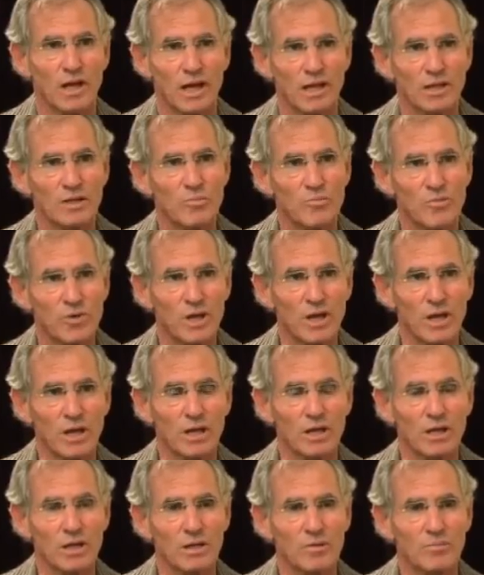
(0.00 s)
And the
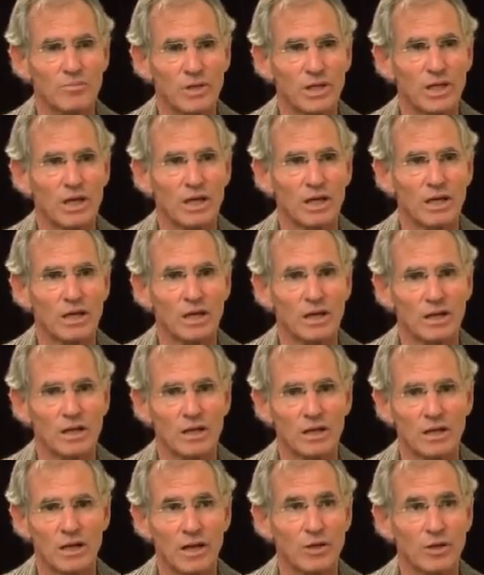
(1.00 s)
brain, being
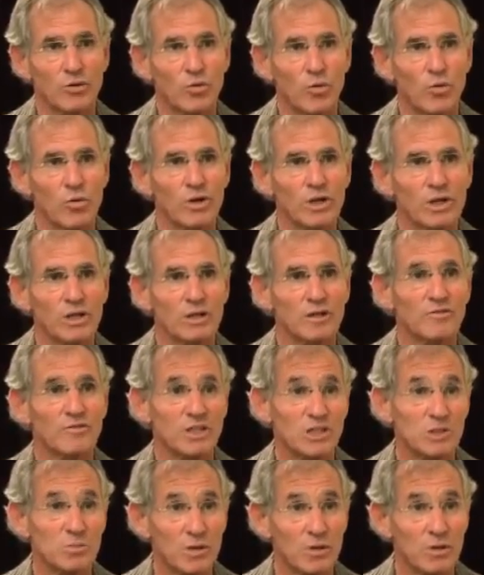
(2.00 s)
an organ of
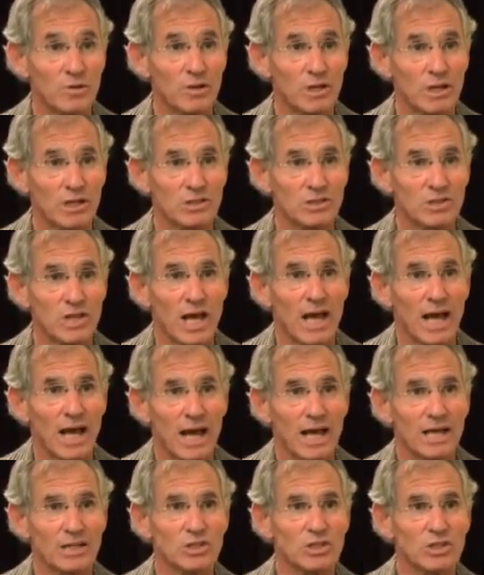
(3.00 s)
experience,
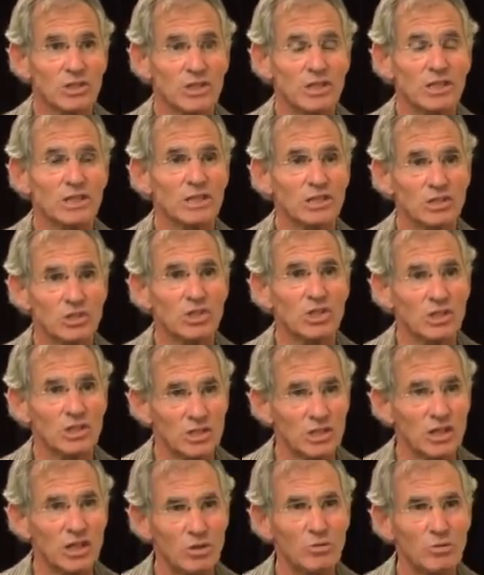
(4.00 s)
actually is
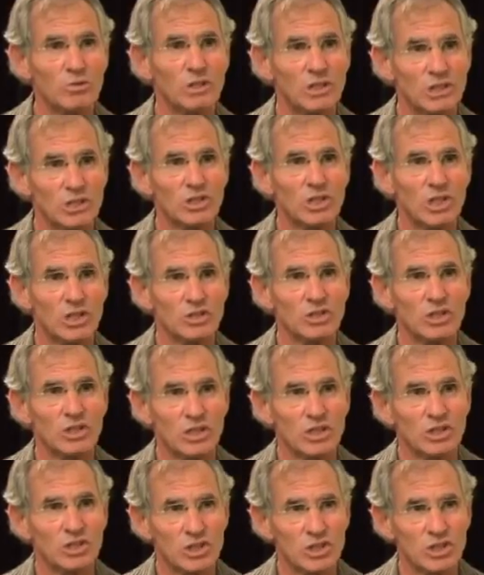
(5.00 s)
continually
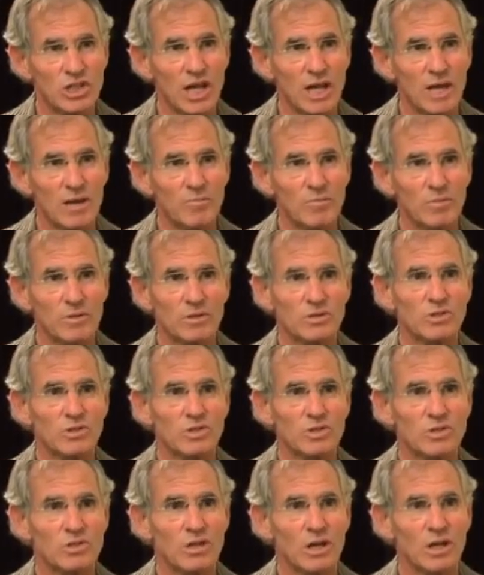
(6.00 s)
changing its shape.
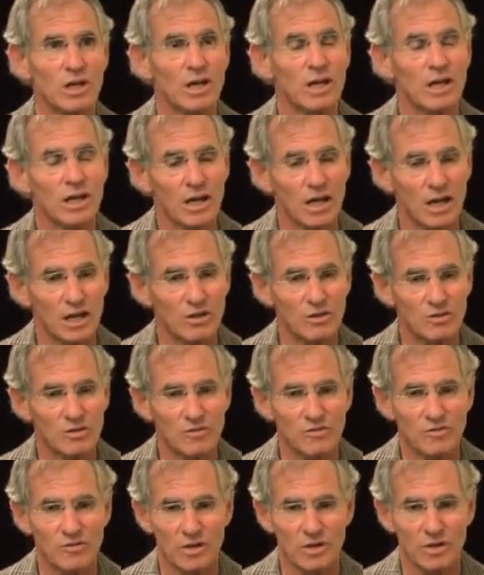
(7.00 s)
This is the kind
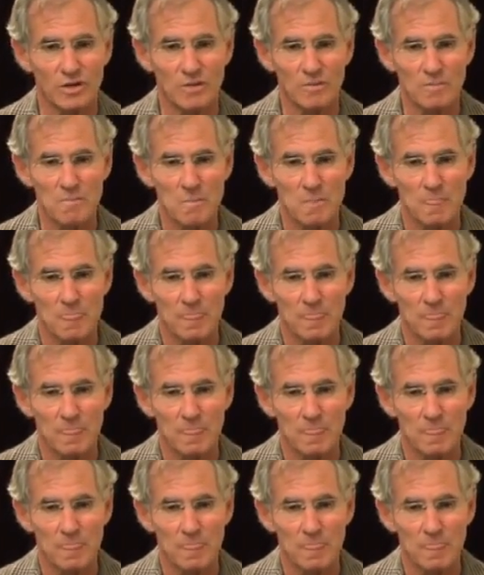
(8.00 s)
of